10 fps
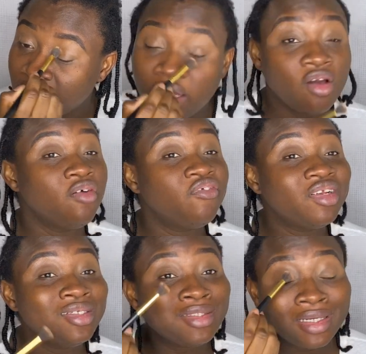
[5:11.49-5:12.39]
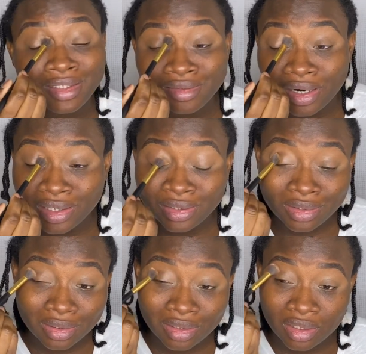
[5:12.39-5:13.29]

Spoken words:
Thank God for the internet, right?